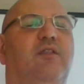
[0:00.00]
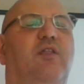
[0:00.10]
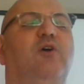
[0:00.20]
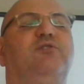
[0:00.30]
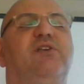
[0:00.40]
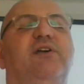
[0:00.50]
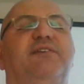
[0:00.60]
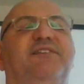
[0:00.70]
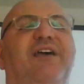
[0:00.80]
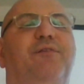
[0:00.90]
those that are
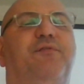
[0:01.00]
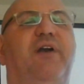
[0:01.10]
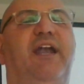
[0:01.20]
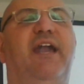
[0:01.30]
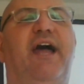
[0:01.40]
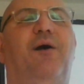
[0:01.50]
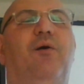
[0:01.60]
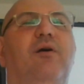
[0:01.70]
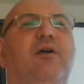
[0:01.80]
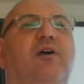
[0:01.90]
suffering
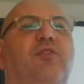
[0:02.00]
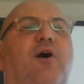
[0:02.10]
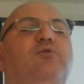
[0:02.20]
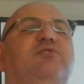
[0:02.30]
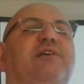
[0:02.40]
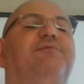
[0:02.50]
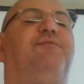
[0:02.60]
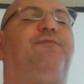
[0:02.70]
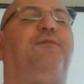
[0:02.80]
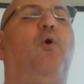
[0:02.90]
now, those that
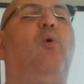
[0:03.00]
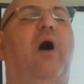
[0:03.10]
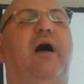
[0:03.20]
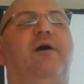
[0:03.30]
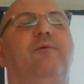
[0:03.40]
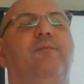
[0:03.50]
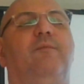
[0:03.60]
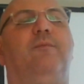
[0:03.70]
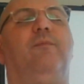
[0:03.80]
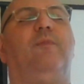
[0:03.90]
falter
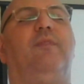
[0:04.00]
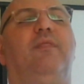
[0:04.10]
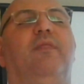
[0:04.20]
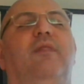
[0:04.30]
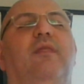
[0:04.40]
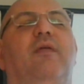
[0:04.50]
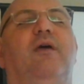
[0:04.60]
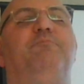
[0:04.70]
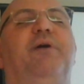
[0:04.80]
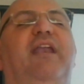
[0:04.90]

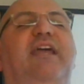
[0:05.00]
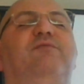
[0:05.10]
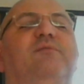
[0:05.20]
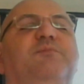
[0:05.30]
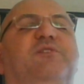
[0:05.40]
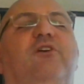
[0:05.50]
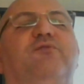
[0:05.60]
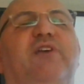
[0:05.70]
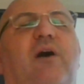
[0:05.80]
and believe themselves